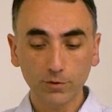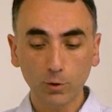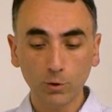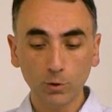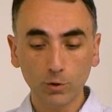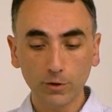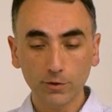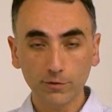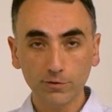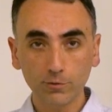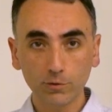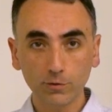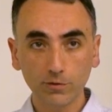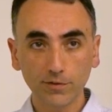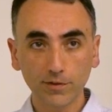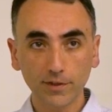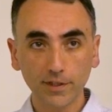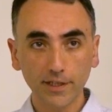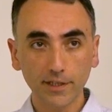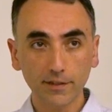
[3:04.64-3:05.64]
all those
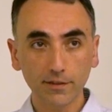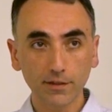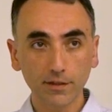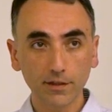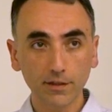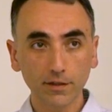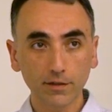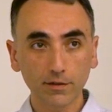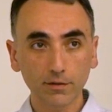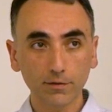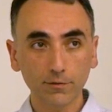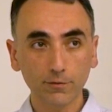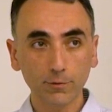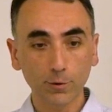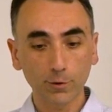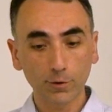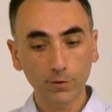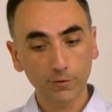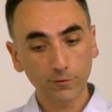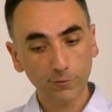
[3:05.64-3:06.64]
tools together
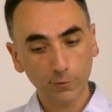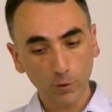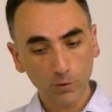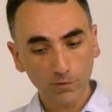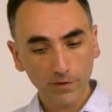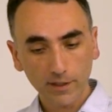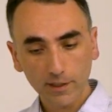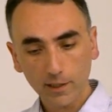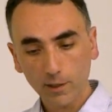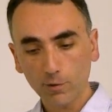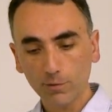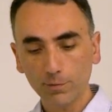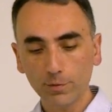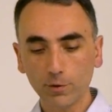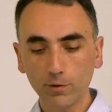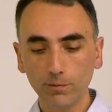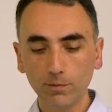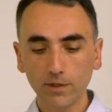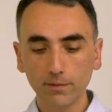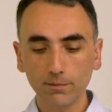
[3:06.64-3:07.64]
for solving our
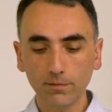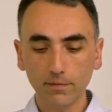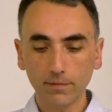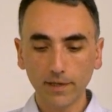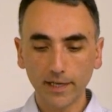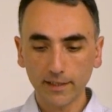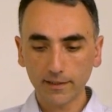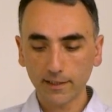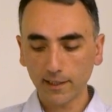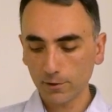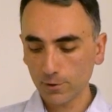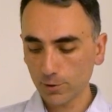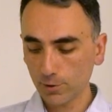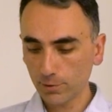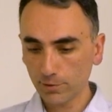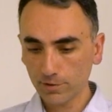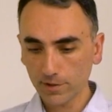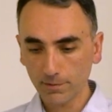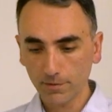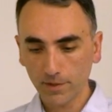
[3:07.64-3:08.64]
problem, and I'll show
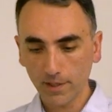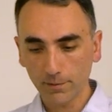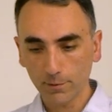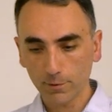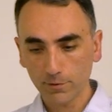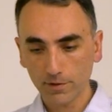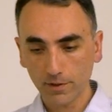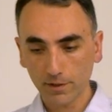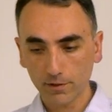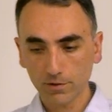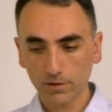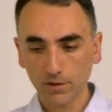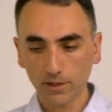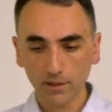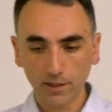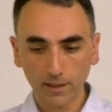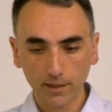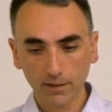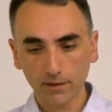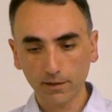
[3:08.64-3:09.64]
you some demos actually,
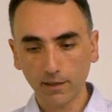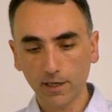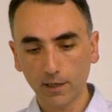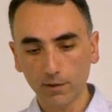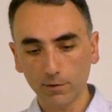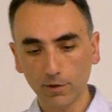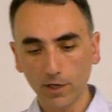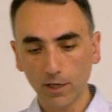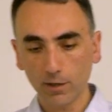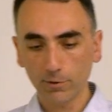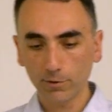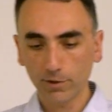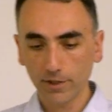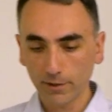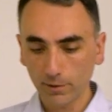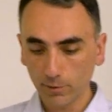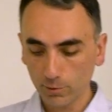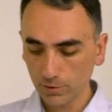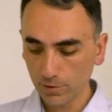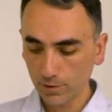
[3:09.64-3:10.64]
like how you
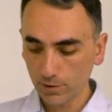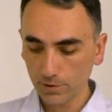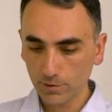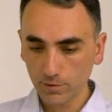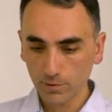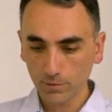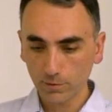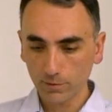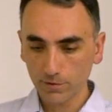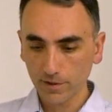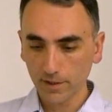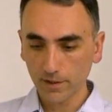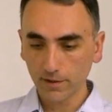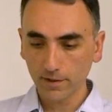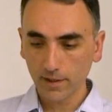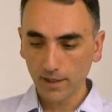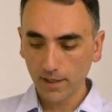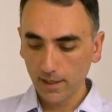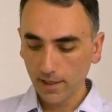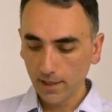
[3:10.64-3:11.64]
can use those tools and
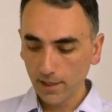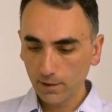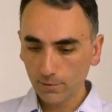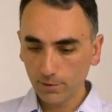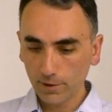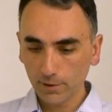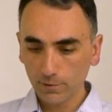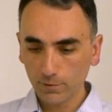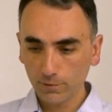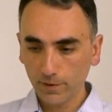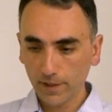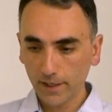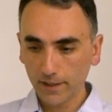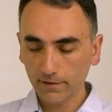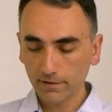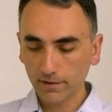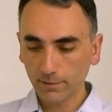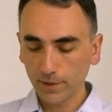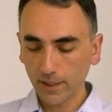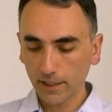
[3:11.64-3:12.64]
where to
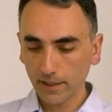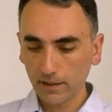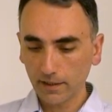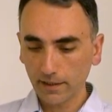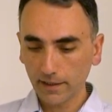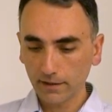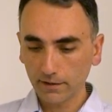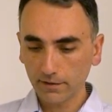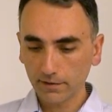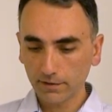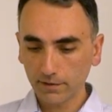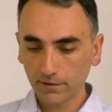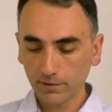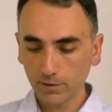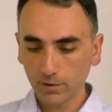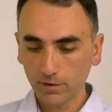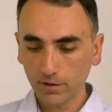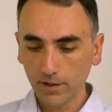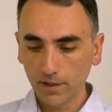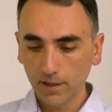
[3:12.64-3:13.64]
find some like links and
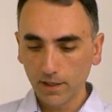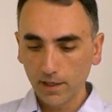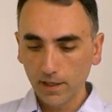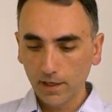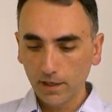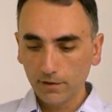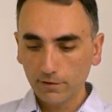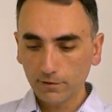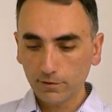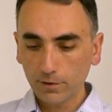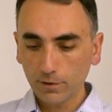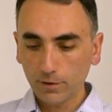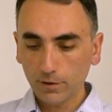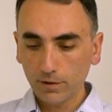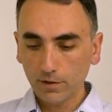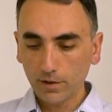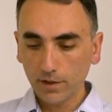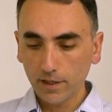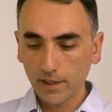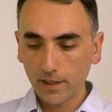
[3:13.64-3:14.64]
so on. So